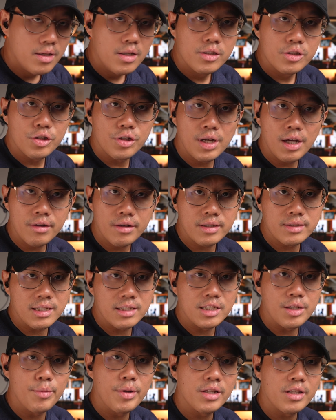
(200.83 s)
So now there's
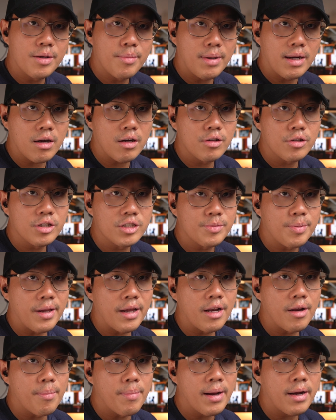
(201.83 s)
a simulated background noise
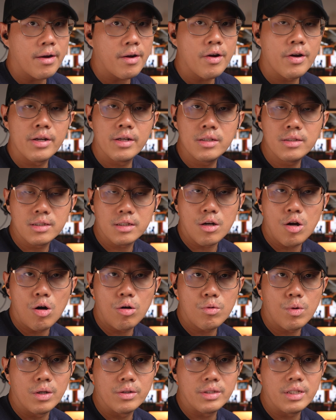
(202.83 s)
playing in the background, and this is the
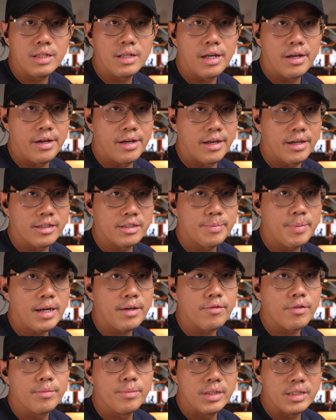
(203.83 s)
call quality that you can
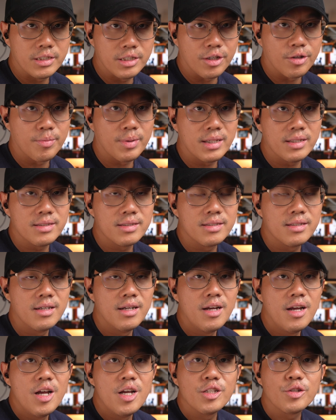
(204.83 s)
expect from these earbuds.
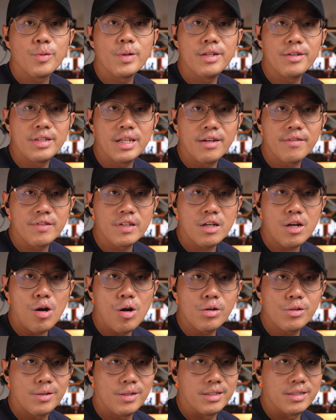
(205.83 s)
So what do you think of the
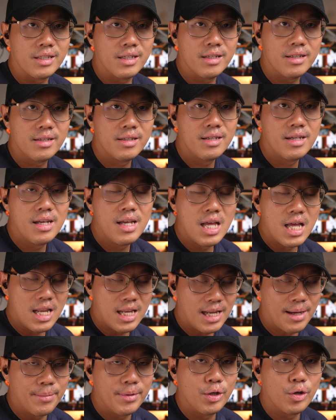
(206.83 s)
call quality?
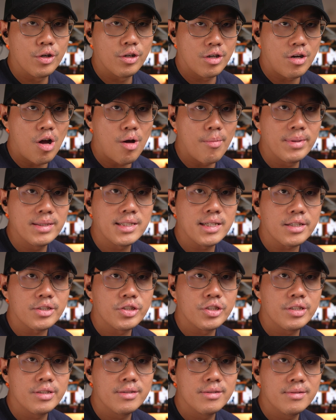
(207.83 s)
Let me know in the comment
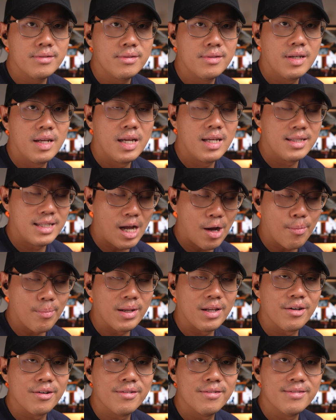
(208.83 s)
section down
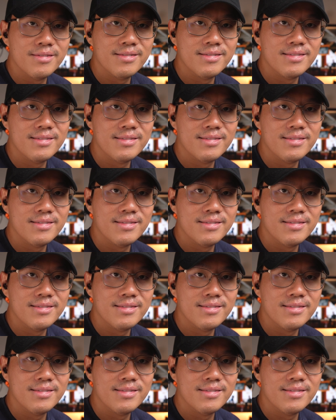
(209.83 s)
below.